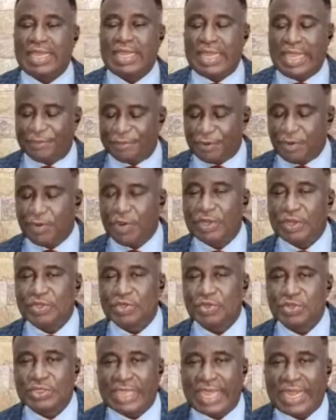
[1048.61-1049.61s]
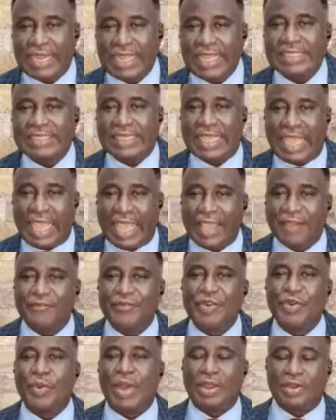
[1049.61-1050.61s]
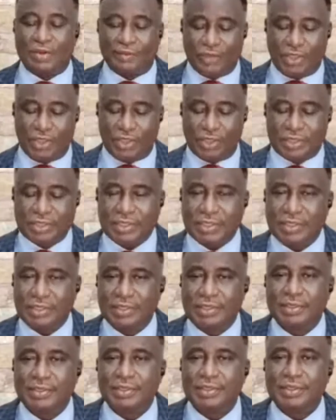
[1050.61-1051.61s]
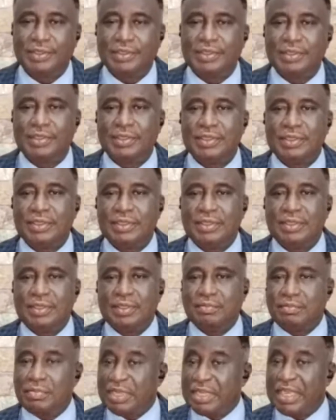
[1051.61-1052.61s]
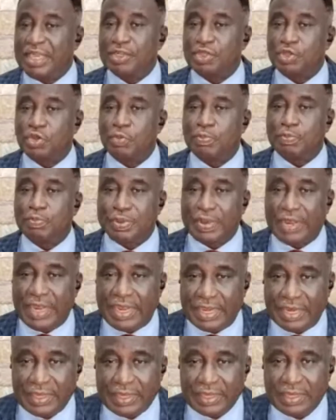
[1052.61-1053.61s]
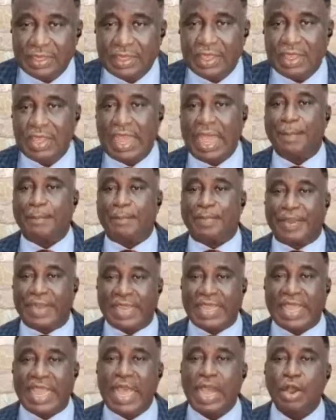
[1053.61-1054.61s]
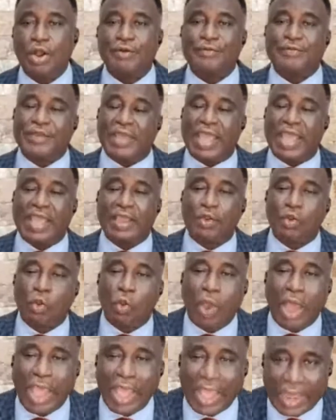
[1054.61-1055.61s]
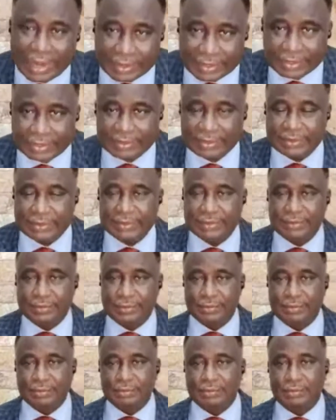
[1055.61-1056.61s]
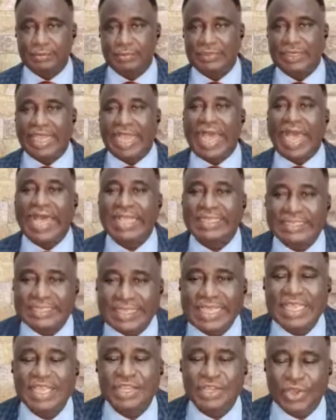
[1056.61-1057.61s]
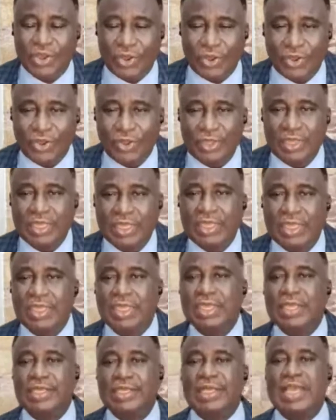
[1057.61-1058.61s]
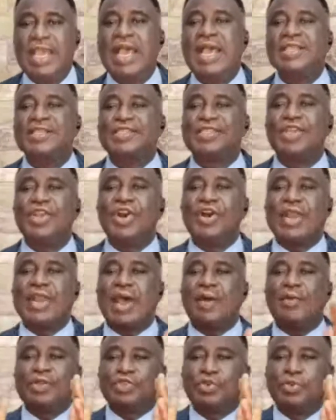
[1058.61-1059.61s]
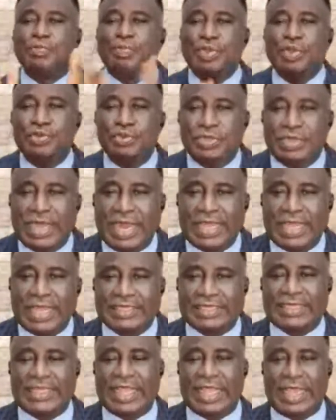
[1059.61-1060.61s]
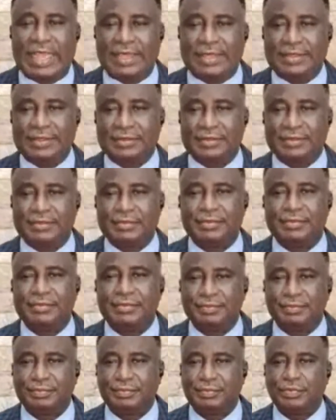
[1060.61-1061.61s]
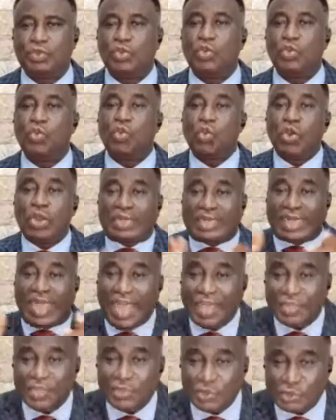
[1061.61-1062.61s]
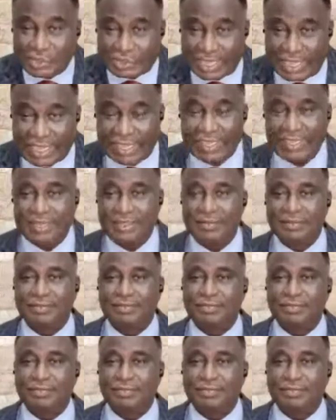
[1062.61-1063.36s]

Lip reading: I therefore want to challenge every one of us. Begin to pray a prayer of inquiry, asking God, yes, Lord, I want to build next year. What are you saying?